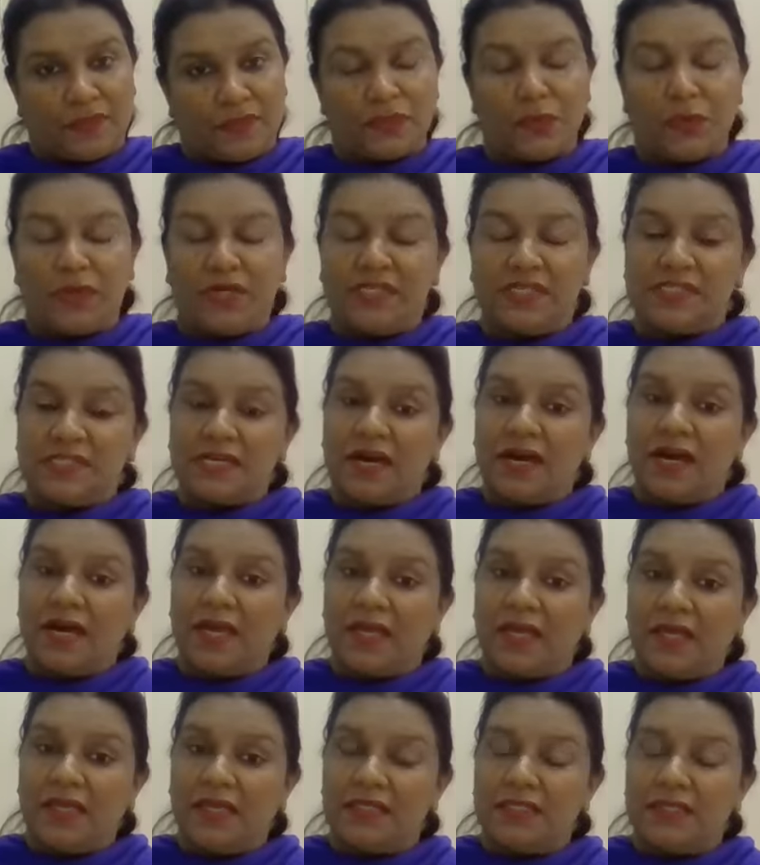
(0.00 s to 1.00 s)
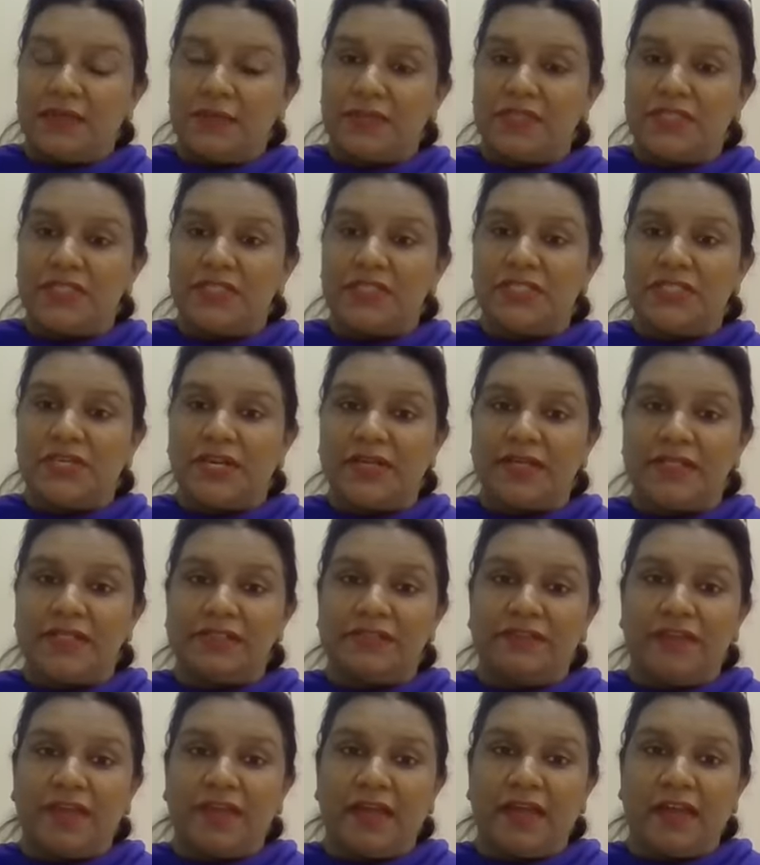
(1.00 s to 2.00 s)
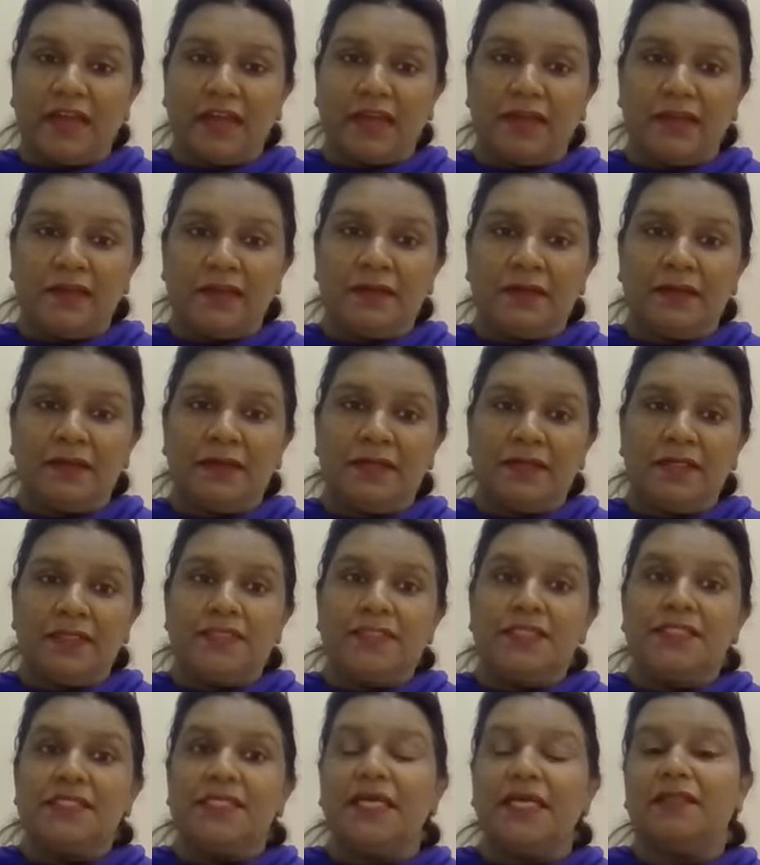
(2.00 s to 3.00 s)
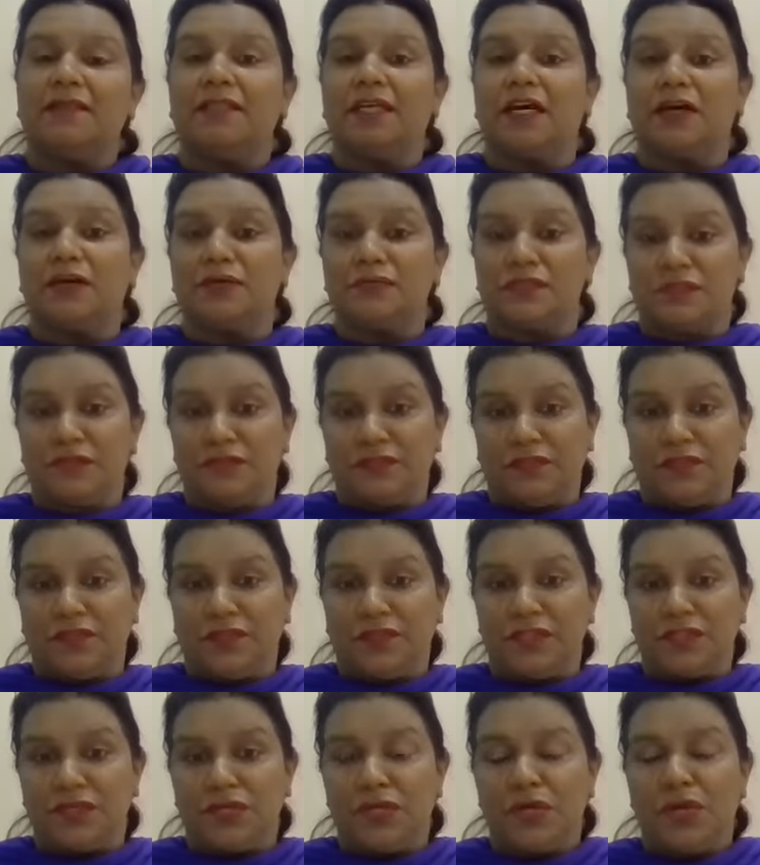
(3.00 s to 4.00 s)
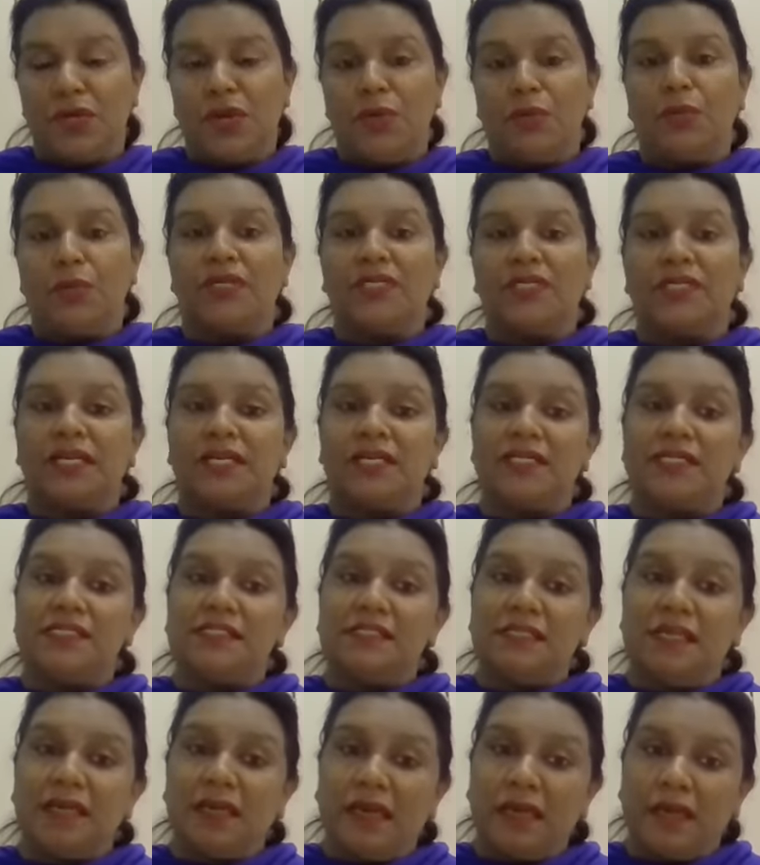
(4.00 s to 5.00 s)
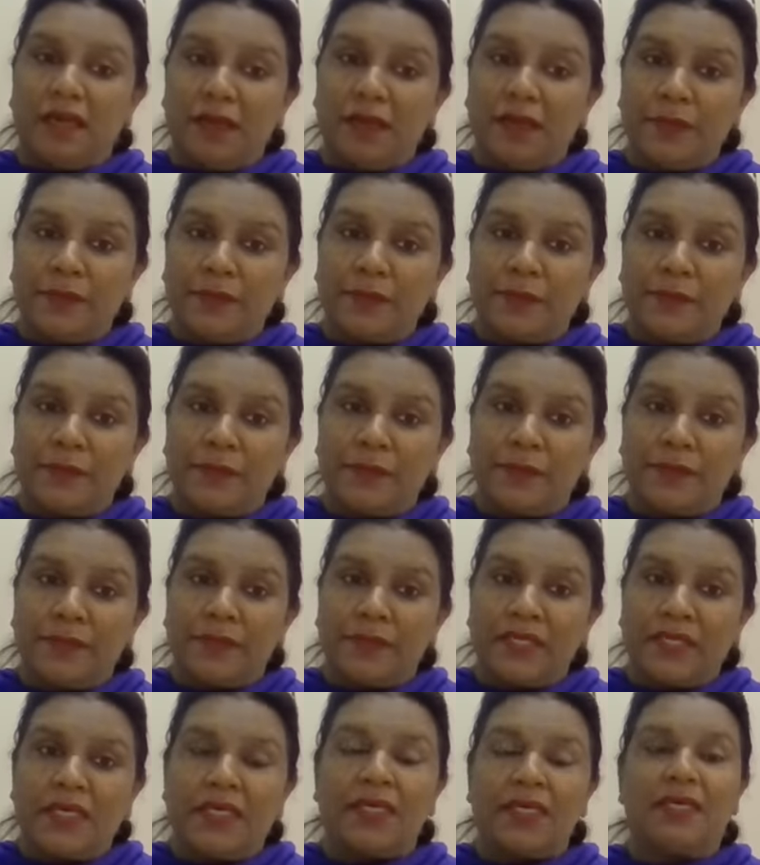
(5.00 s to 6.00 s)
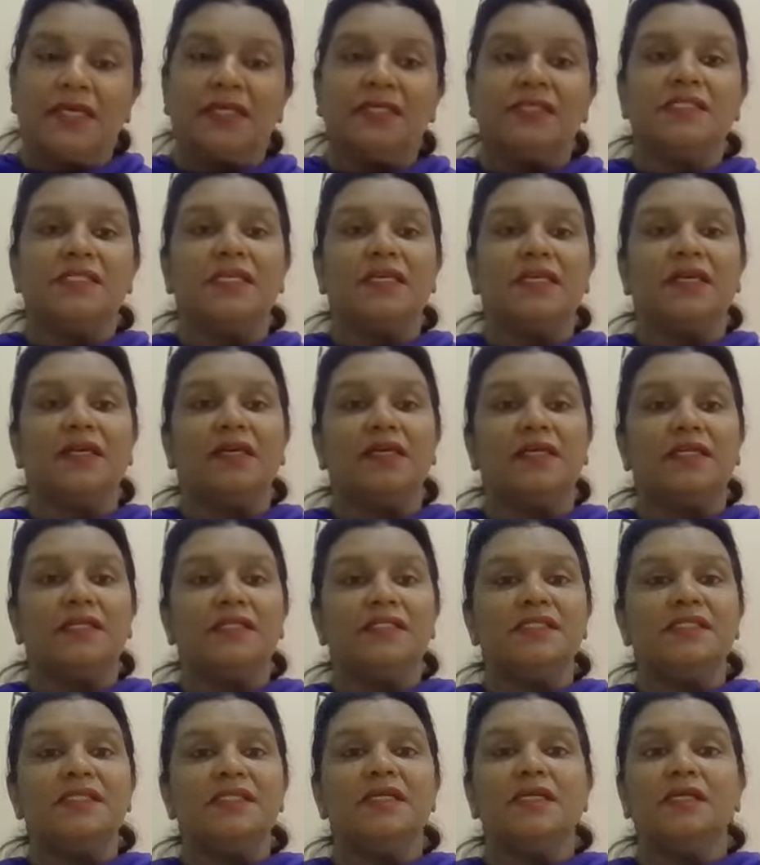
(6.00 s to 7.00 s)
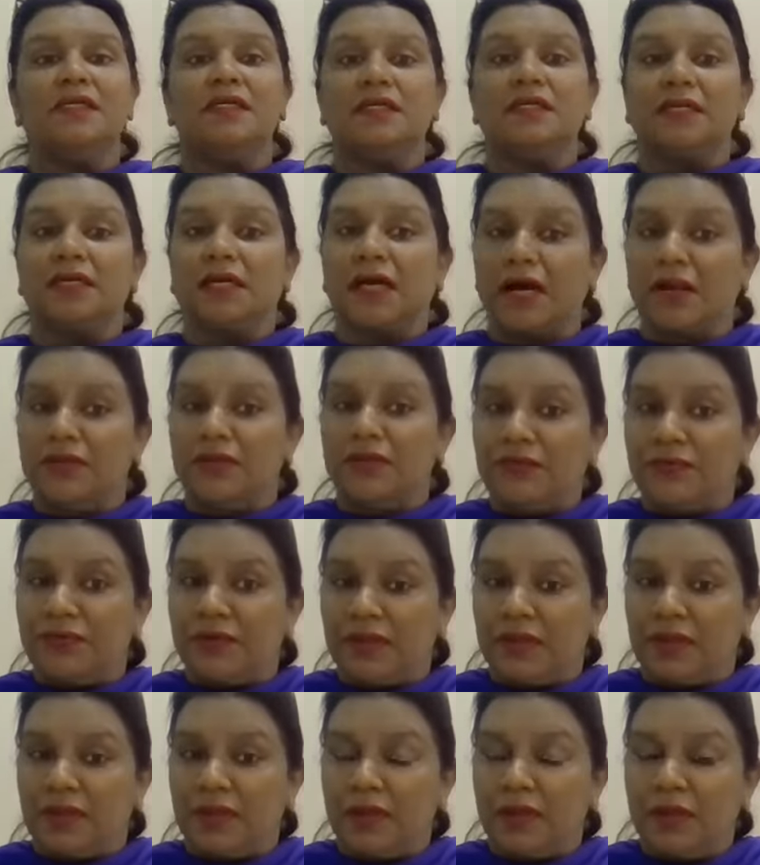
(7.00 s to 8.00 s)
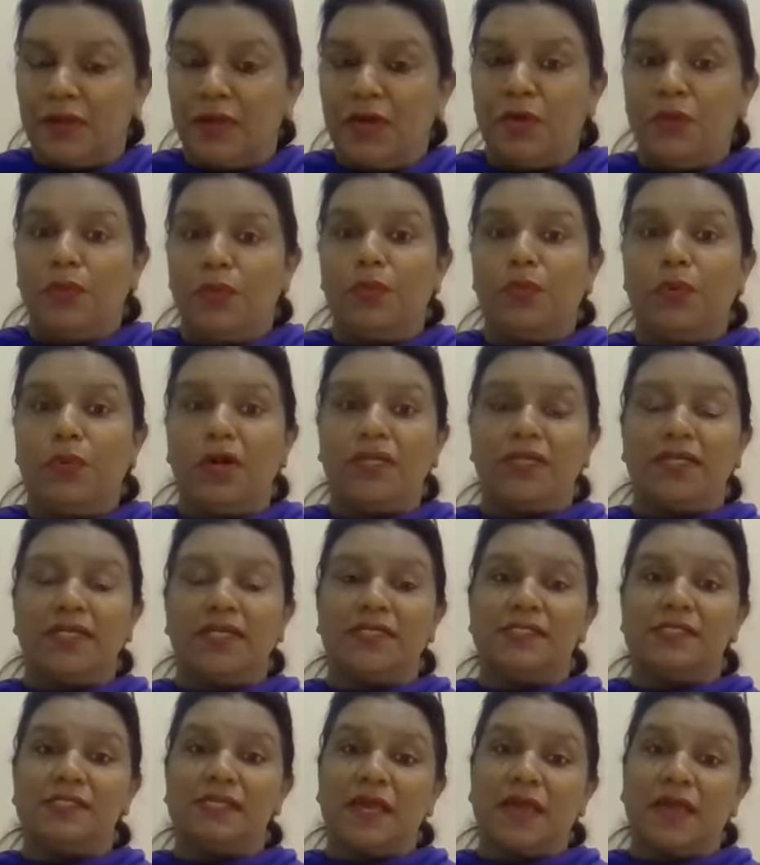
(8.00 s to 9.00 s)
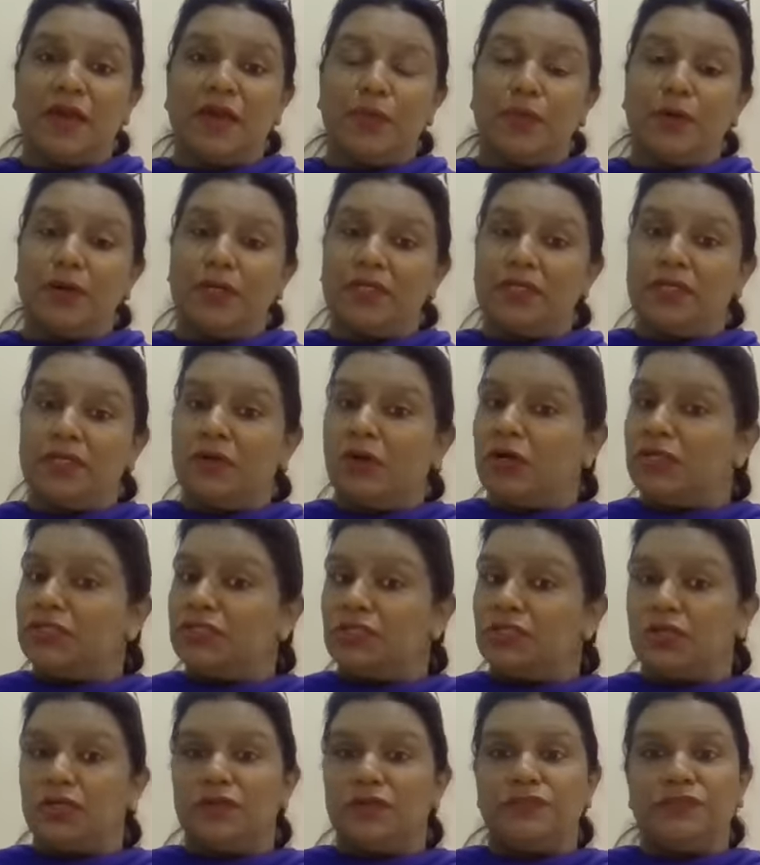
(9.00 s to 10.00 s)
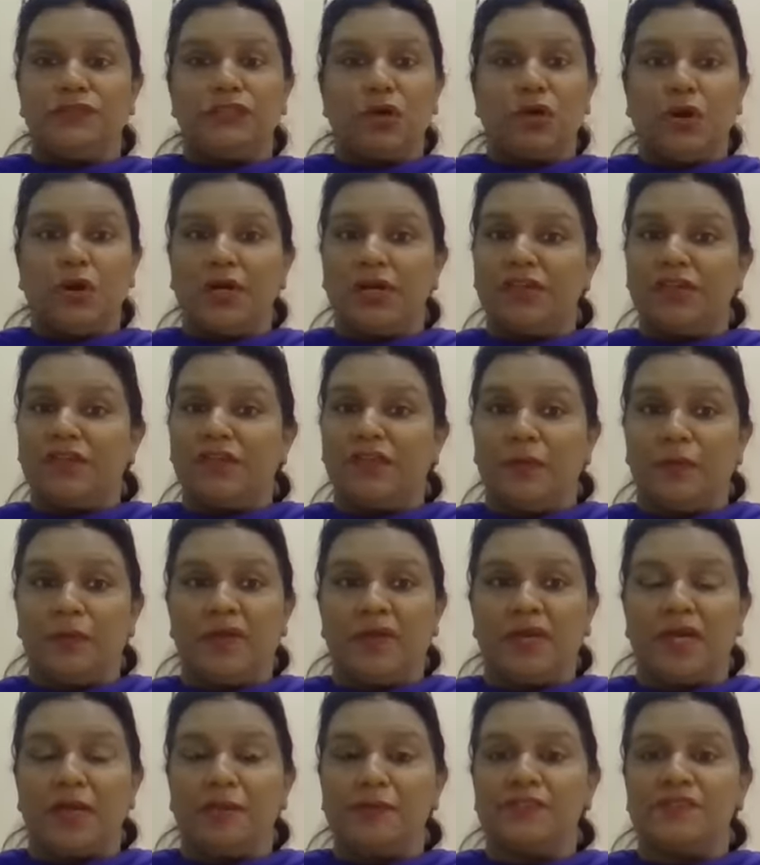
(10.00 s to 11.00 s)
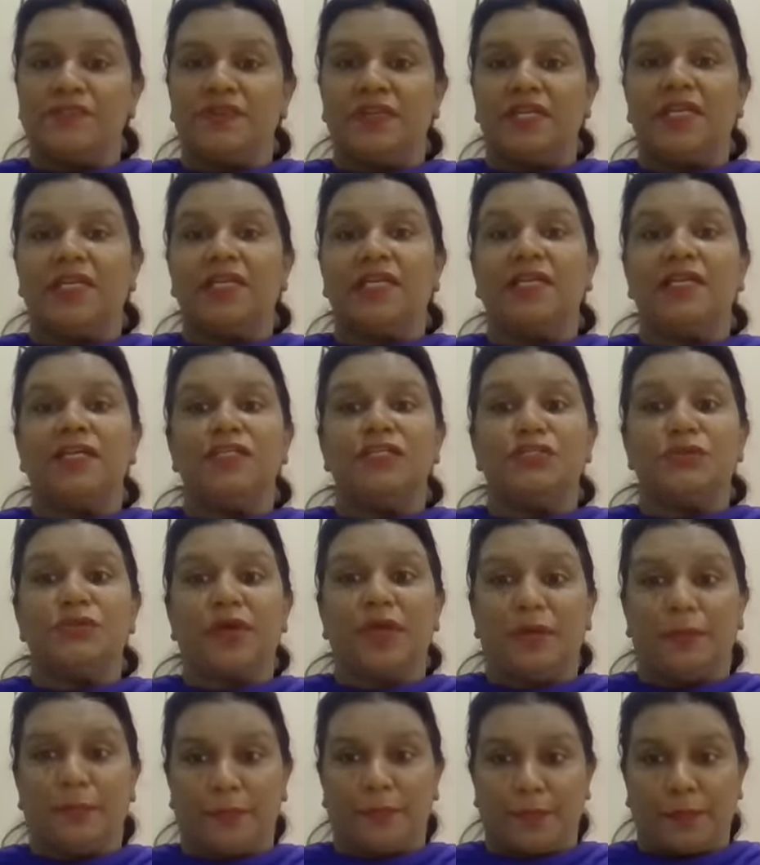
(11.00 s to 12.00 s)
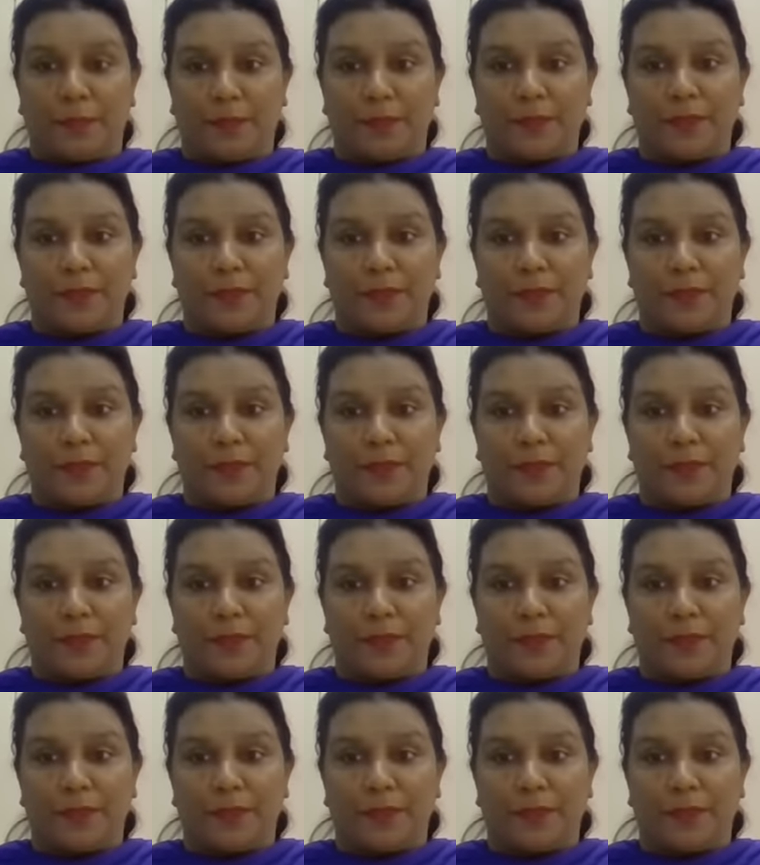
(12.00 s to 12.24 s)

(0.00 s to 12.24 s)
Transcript: So what is the height at which the jet is flying? 10,000 feet. What can he see? He can see his country. What is there? What logic of geography becomes very clear to him?